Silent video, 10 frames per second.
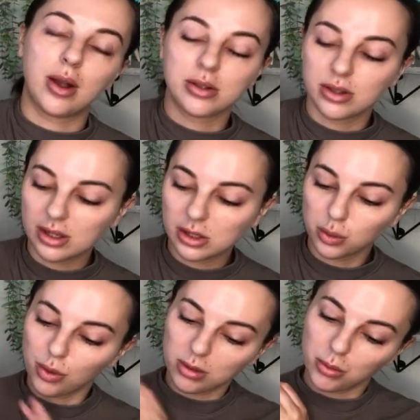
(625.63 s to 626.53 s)
So this is
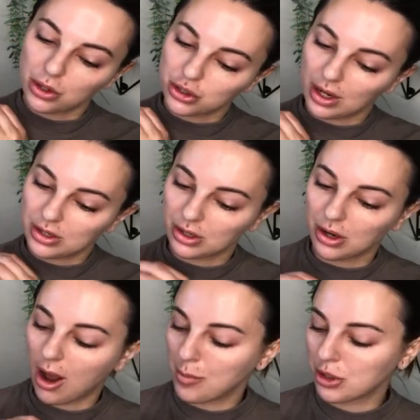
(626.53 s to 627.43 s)
one moisturizer
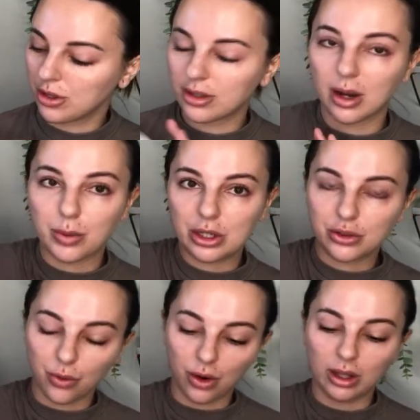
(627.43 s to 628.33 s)
option that I reached
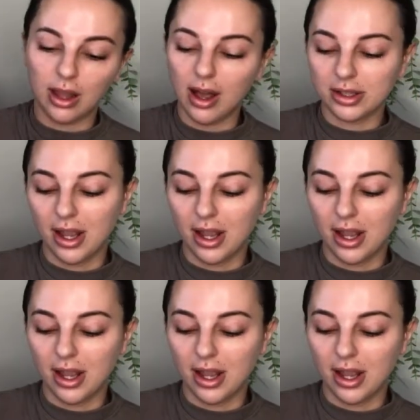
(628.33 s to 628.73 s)
for a lot,